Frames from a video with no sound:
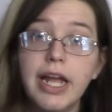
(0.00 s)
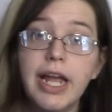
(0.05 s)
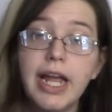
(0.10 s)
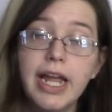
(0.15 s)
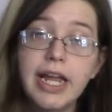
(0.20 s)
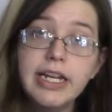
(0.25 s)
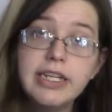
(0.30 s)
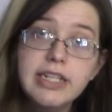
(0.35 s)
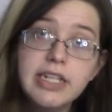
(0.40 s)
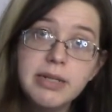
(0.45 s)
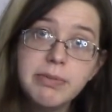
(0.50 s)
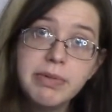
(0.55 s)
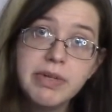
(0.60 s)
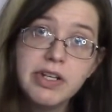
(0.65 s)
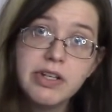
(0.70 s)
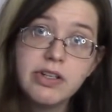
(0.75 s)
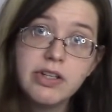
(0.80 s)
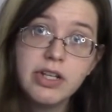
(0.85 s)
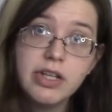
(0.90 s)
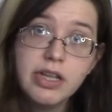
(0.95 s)
ATP
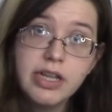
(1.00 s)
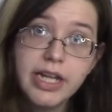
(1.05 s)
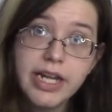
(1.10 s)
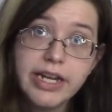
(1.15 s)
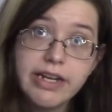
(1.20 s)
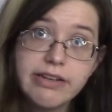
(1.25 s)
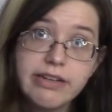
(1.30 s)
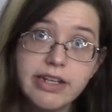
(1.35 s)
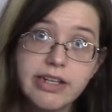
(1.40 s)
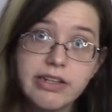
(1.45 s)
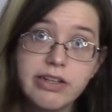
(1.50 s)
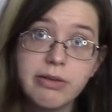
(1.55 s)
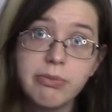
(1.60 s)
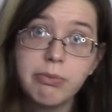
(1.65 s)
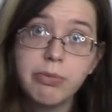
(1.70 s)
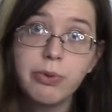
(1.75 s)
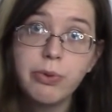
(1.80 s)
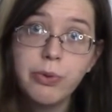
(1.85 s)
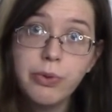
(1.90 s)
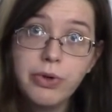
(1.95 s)
synthase is an
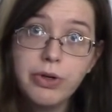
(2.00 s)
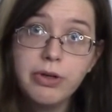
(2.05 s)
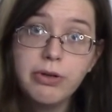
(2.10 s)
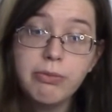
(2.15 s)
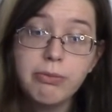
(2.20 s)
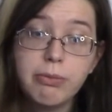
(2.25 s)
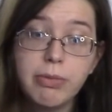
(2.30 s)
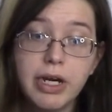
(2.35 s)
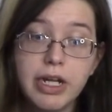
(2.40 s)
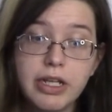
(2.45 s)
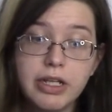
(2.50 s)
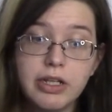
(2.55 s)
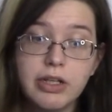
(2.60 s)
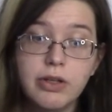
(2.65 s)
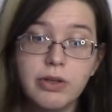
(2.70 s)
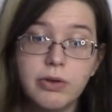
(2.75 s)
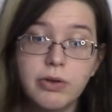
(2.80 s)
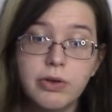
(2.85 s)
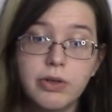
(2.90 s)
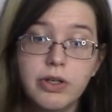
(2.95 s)
important
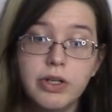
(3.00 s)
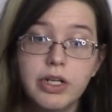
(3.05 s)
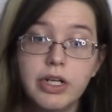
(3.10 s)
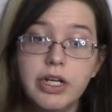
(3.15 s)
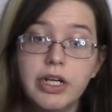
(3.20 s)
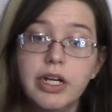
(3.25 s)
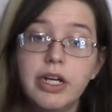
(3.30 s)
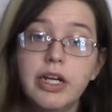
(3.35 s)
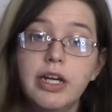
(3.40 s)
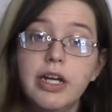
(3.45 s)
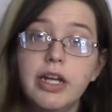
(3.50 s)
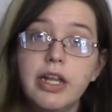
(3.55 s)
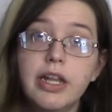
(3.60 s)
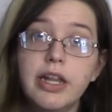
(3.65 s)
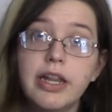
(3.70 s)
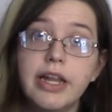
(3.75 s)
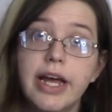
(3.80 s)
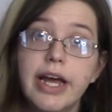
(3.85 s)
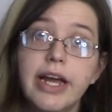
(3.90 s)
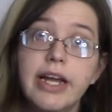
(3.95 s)
molecule
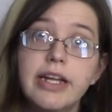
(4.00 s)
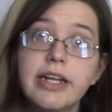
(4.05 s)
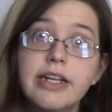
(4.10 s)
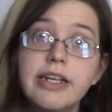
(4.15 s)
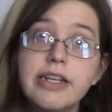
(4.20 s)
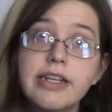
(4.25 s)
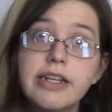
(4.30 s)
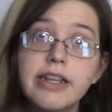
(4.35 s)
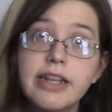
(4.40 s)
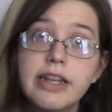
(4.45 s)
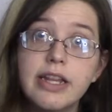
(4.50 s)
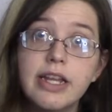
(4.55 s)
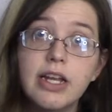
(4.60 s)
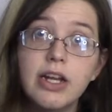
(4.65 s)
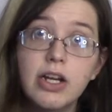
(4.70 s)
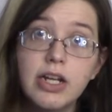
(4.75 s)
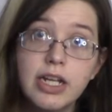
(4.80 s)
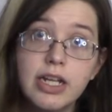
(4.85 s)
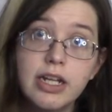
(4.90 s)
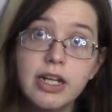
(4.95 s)
that is
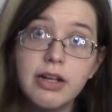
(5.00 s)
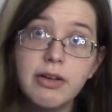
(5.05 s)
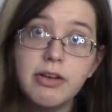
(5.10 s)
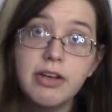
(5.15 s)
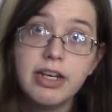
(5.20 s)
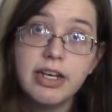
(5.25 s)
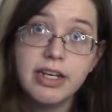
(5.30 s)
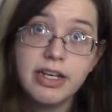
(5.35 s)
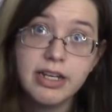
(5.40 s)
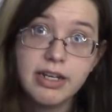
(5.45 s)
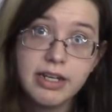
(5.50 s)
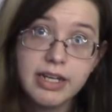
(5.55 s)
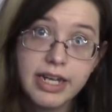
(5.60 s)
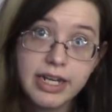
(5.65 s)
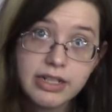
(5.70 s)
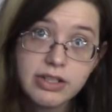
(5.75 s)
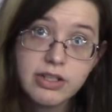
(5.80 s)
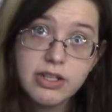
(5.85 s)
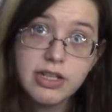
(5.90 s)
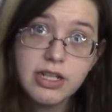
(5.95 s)

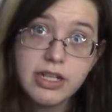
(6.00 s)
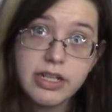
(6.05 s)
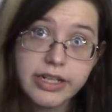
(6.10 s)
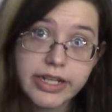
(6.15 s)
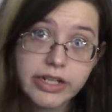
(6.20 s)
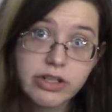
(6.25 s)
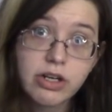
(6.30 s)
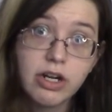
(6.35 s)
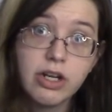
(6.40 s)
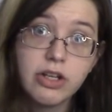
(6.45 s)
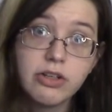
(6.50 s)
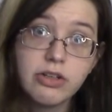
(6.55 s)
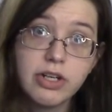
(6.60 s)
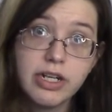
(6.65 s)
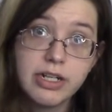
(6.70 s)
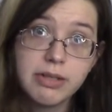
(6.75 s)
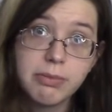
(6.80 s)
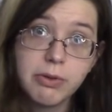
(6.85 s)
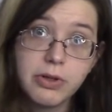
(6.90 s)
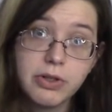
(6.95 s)
next to the electron
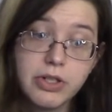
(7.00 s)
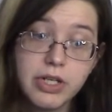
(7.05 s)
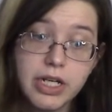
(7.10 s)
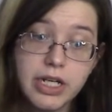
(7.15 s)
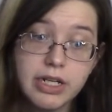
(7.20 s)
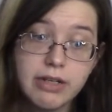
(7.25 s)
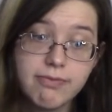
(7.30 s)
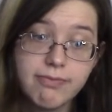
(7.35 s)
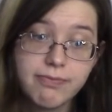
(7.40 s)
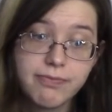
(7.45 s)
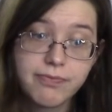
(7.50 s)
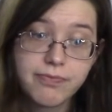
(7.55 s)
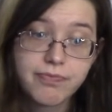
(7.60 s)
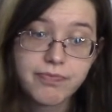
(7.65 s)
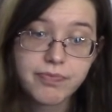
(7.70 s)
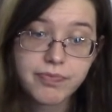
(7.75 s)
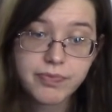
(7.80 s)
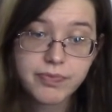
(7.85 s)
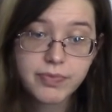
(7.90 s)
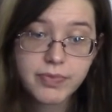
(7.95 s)
transport chain.
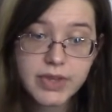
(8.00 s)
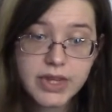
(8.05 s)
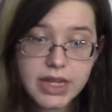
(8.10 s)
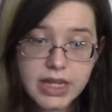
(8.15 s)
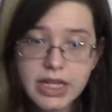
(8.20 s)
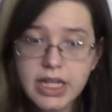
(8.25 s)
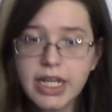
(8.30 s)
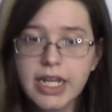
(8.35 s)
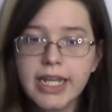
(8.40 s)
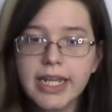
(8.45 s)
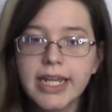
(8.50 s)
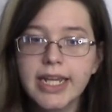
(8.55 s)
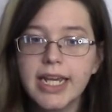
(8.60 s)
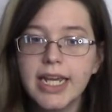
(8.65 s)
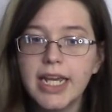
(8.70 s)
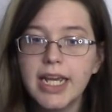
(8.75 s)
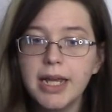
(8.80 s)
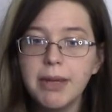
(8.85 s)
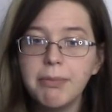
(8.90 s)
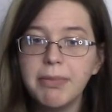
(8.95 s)

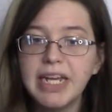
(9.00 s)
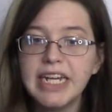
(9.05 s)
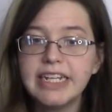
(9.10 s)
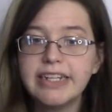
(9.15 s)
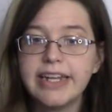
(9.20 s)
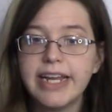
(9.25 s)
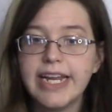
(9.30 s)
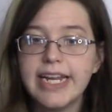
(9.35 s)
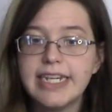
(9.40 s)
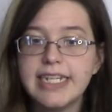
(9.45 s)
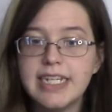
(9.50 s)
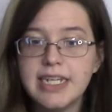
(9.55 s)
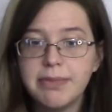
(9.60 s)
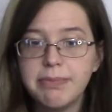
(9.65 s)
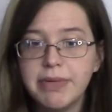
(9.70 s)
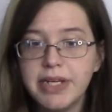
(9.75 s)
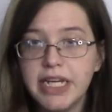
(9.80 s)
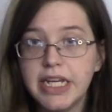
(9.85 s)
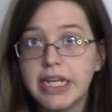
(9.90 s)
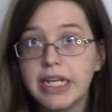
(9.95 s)
It makes
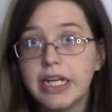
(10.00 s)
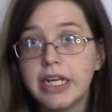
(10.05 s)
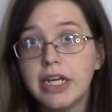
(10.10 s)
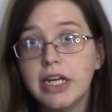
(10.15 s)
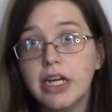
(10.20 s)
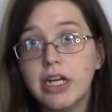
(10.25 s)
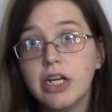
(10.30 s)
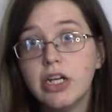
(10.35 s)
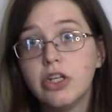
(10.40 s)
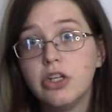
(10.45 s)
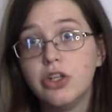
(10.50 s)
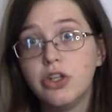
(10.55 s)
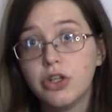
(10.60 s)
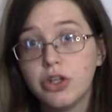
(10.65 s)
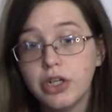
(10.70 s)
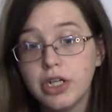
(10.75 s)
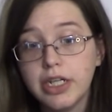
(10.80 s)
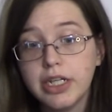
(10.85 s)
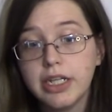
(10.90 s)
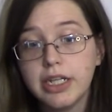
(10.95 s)
ATP
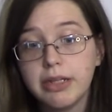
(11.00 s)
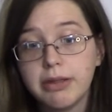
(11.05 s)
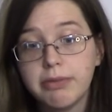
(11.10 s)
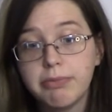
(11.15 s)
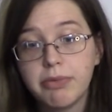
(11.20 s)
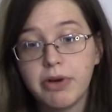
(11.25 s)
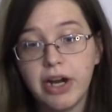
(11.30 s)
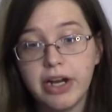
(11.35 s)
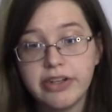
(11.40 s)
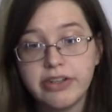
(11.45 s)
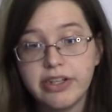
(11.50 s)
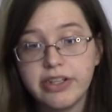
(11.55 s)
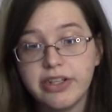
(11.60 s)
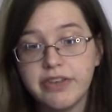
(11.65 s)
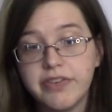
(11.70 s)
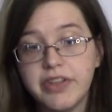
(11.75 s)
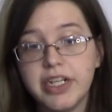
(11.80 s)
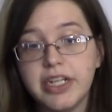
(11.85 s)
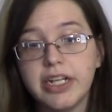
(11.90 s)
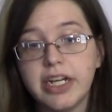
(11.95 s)
during the process
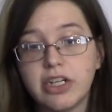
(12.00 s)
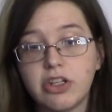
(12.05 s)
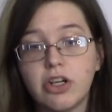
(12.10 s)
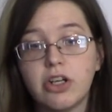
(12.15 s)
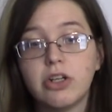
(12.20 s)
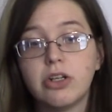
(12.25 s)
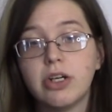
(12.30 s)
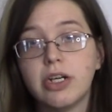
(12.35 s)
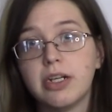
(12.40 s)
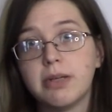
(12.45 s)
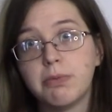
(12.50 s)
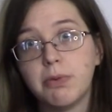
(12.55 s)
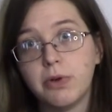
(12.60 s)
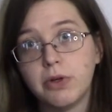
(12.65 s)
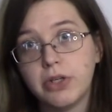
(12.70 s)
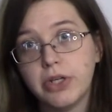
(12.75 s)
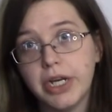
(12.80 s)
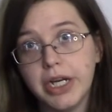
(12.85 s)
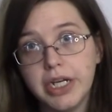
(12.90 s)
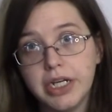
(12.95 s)
of the electron
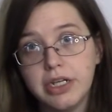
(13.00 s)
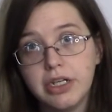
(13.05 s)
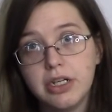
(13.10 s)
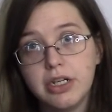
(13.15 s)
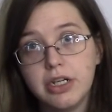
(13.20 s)
transport chain